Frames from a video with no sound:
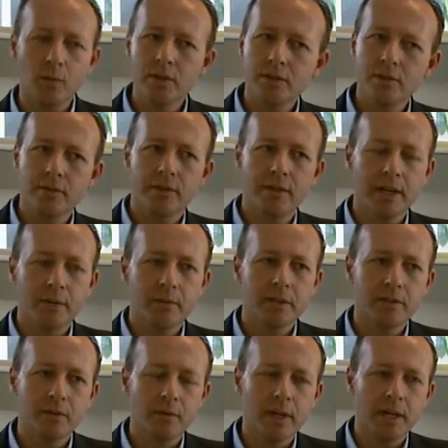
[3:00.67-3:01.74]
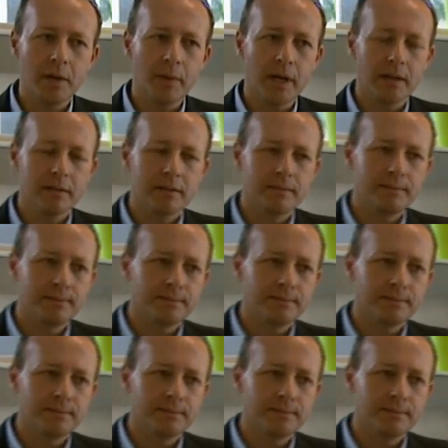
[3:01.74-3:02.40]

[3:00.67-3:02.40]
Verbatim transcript: What sort of thing are we talking about?